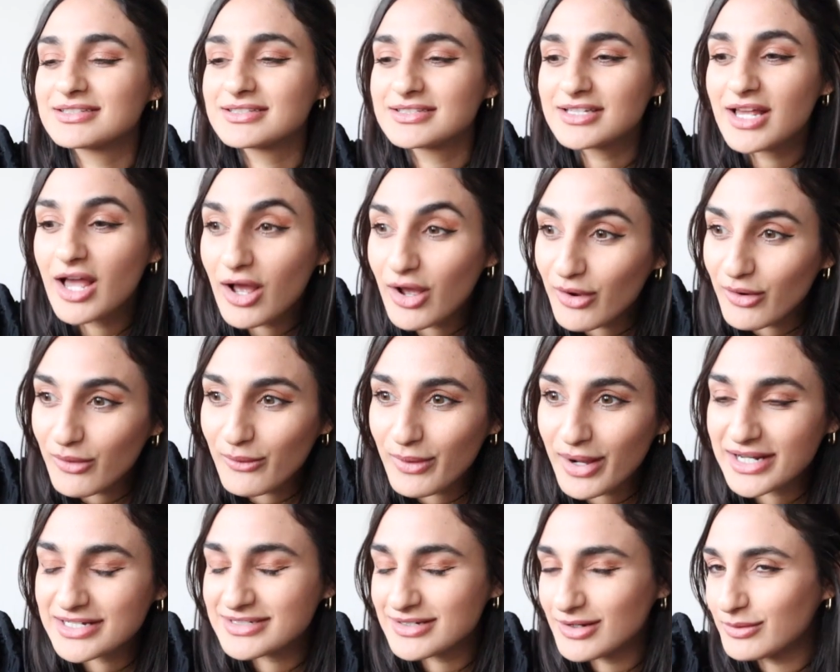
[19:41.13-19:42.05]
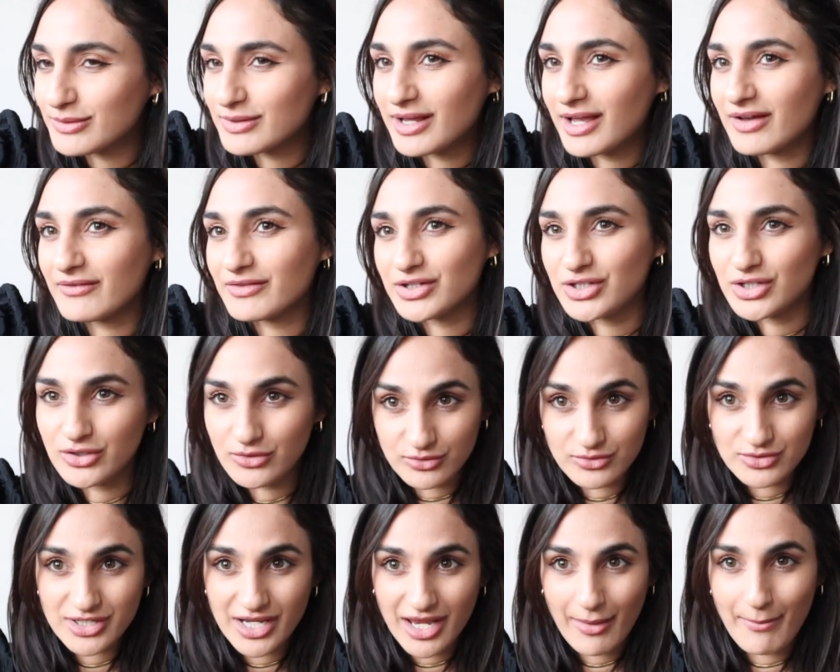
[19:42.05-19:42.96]
So I don't have a
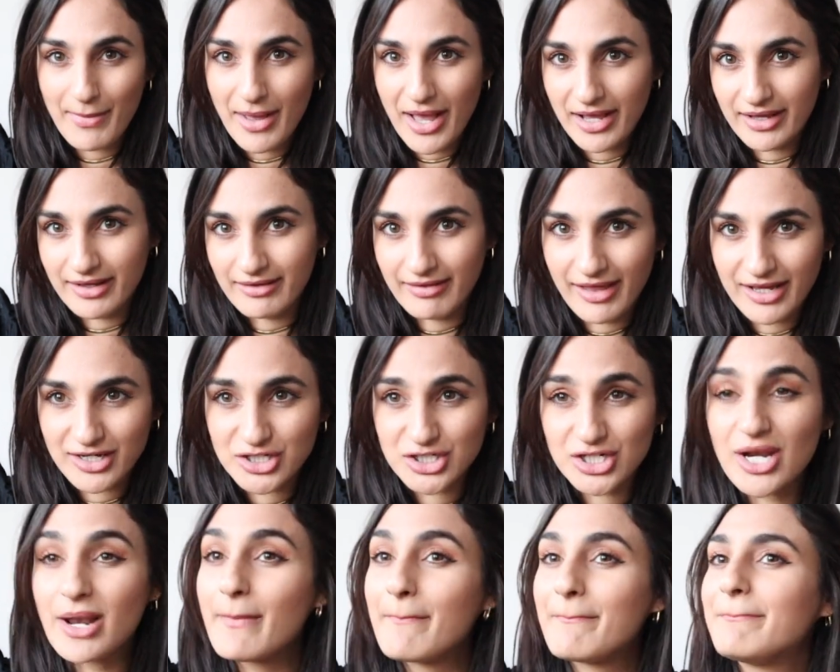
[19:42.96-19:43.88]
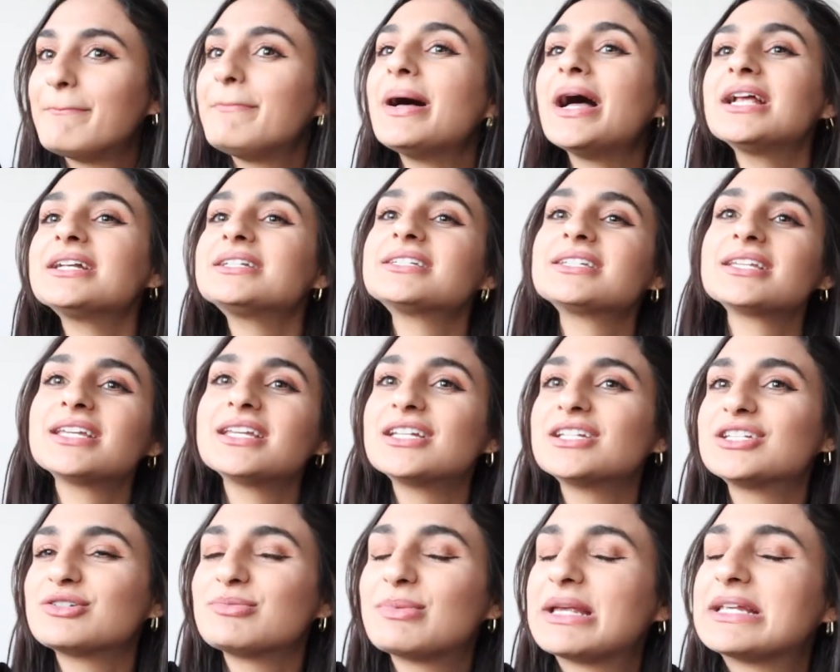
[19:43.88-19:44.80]
huge handbag collection, but
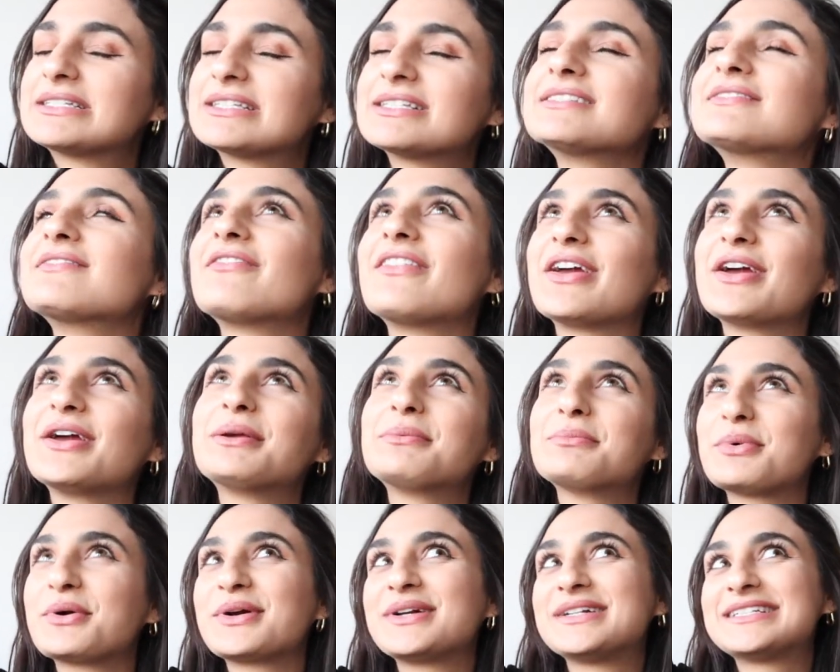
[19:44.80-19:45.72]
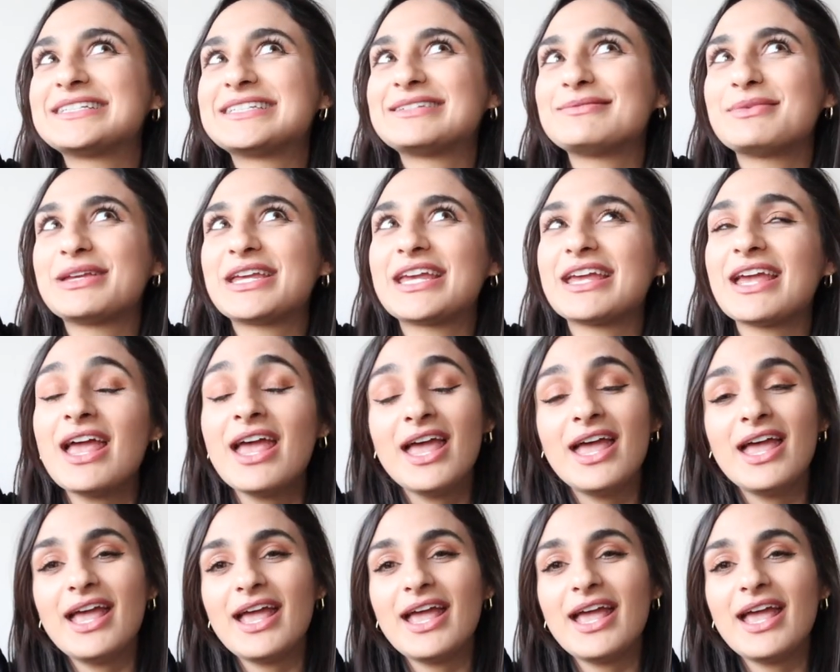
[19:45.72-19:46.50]
each piece is very important to me.